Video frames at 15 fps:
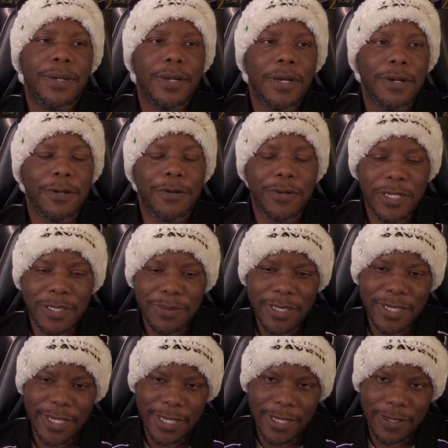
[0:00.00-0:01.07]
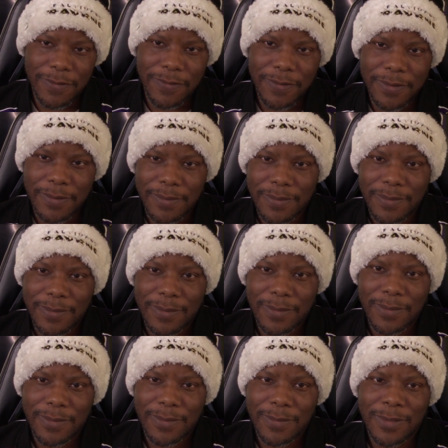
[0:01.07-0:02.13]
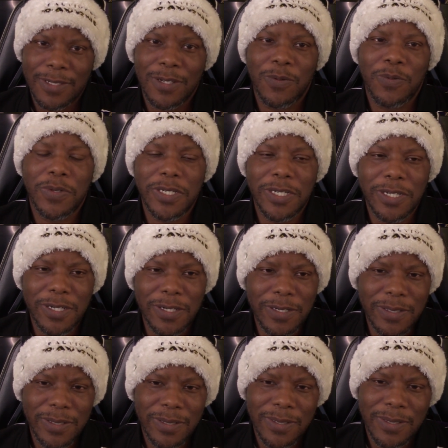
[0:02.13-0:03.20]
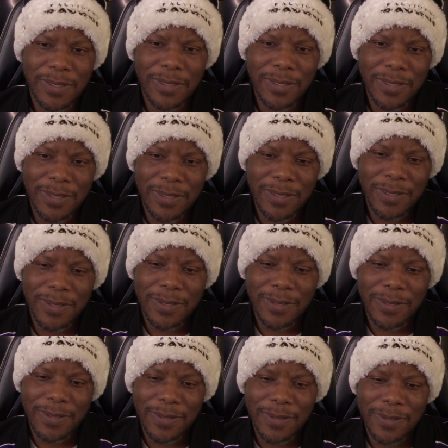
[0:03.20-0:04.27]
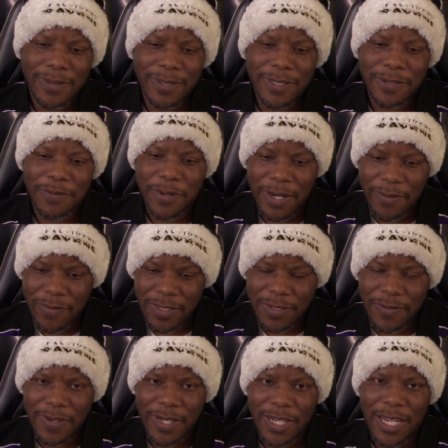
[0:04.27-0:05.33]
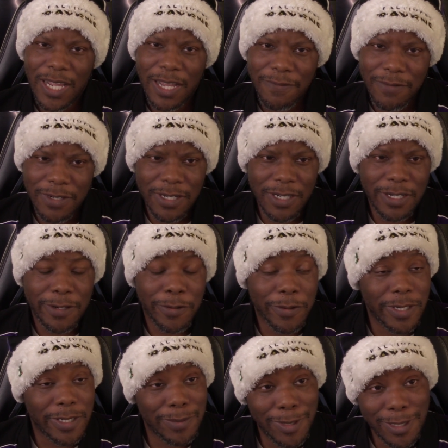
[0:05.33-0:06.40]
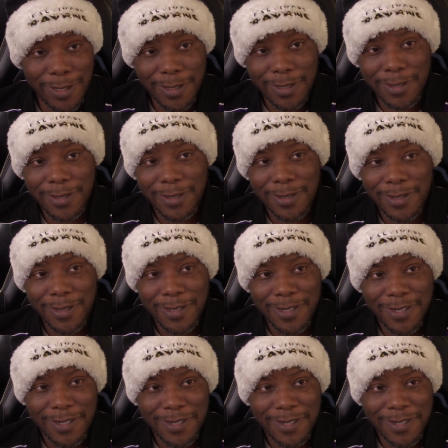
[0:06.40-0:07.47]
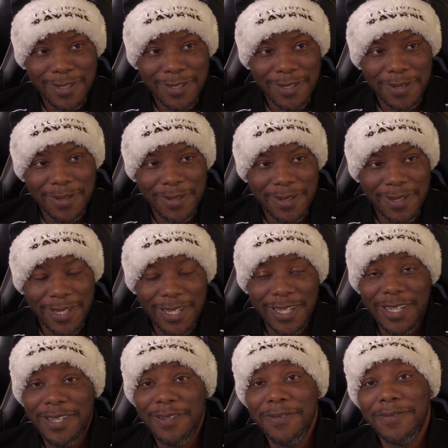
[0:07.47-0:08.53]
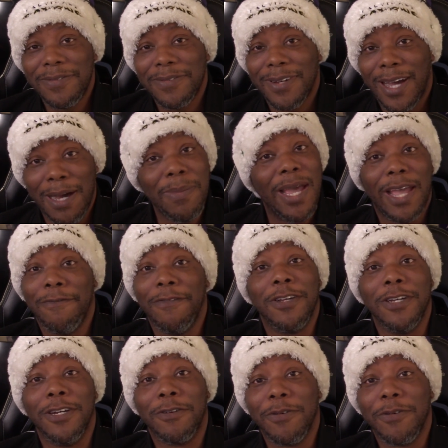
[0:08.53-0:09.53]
on Christmas Eve. So will those Ravens fan have a good Christmas Eve? I'm having a good